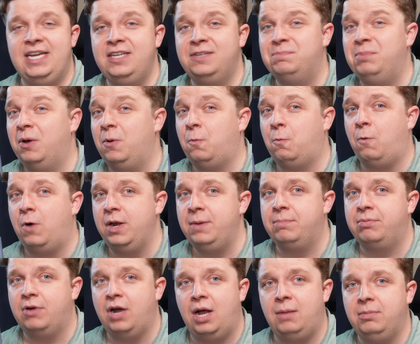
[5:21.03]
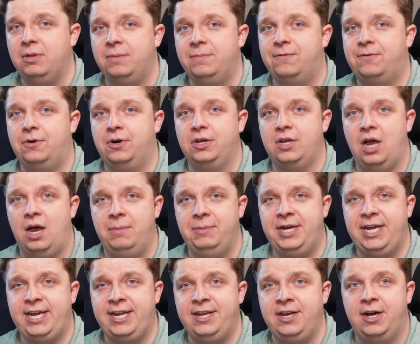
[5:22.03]
is but one problem for
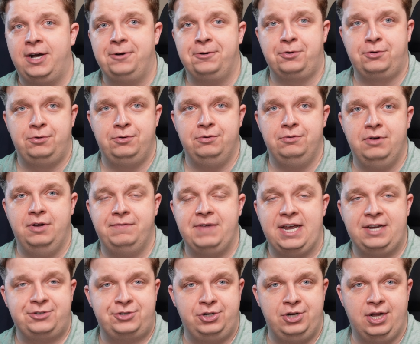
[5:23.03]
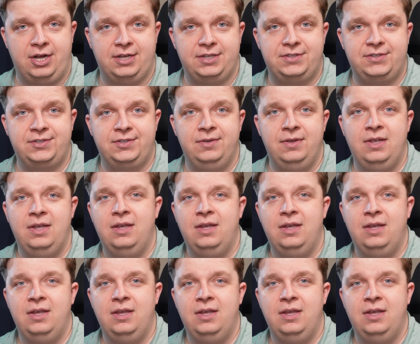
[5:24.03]
accommodating our crew of astronauts.